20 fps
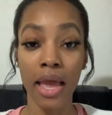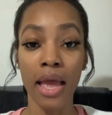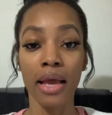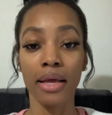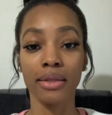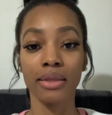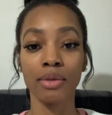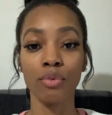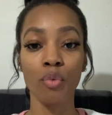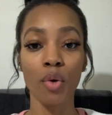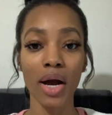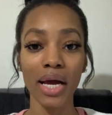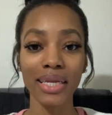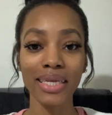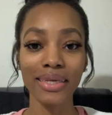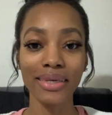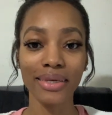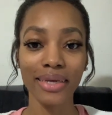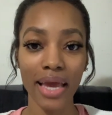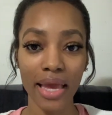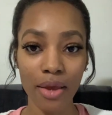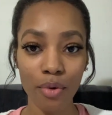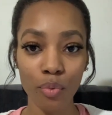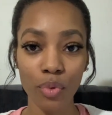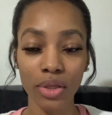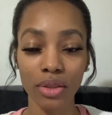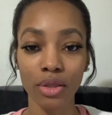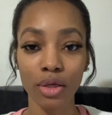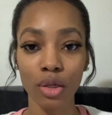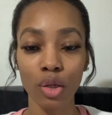One day
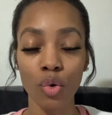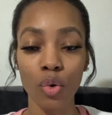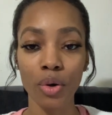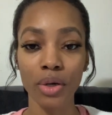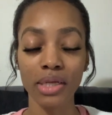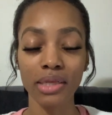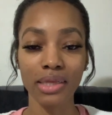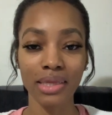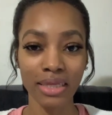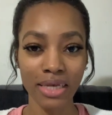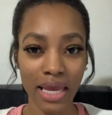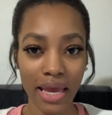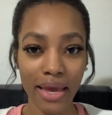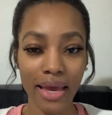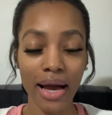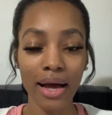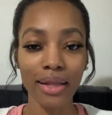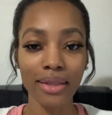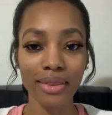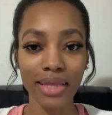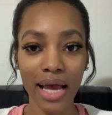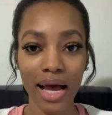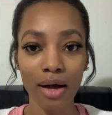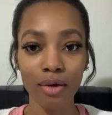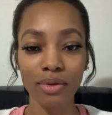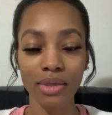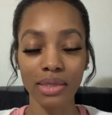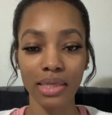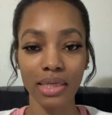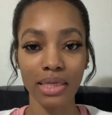with the Lord is yet a
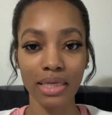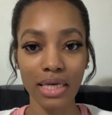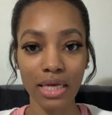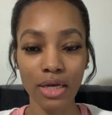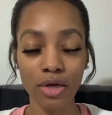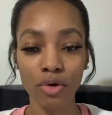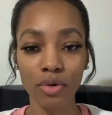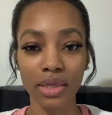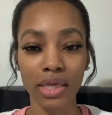thousand years.